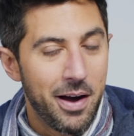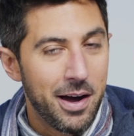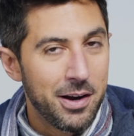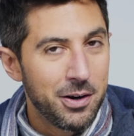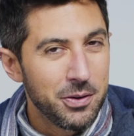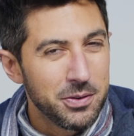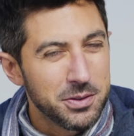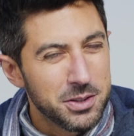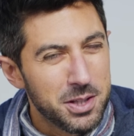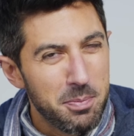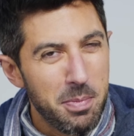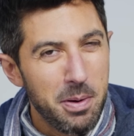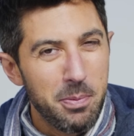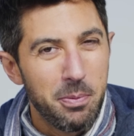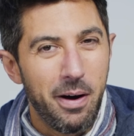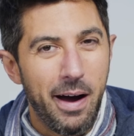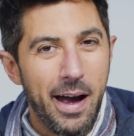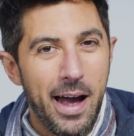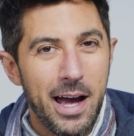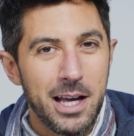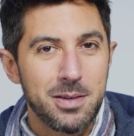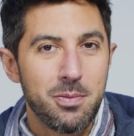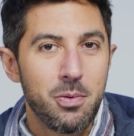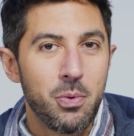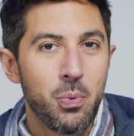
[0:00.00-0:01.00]
I know some people
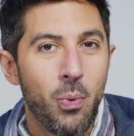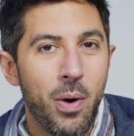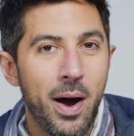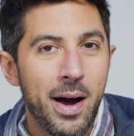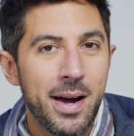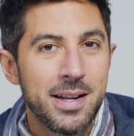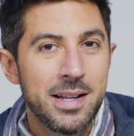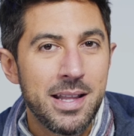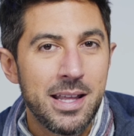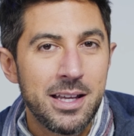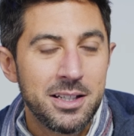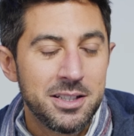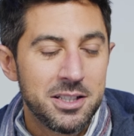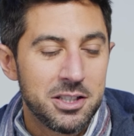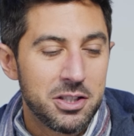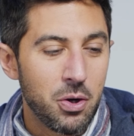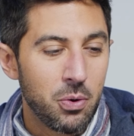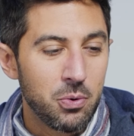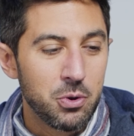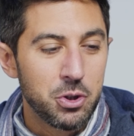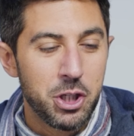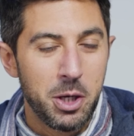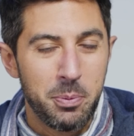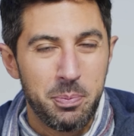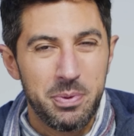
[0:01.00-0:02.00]
ask me why these
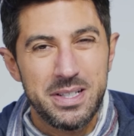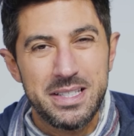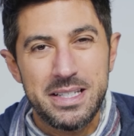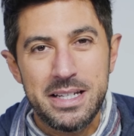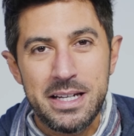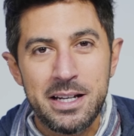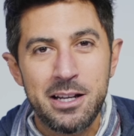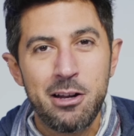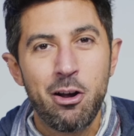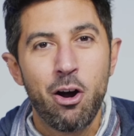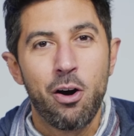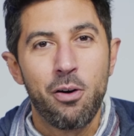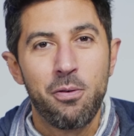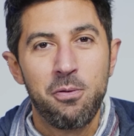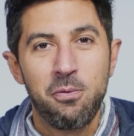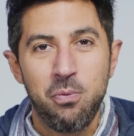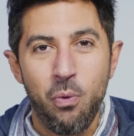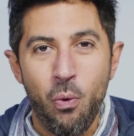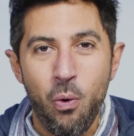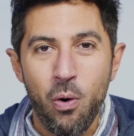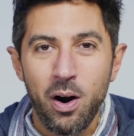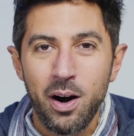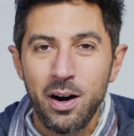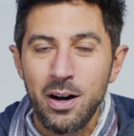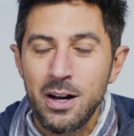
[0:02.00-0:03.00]
don't ship with
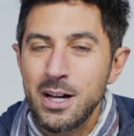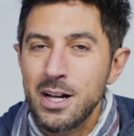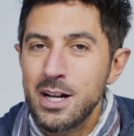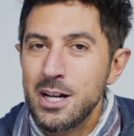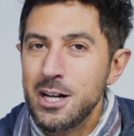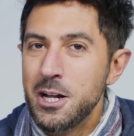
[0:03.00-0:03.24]
DDR4.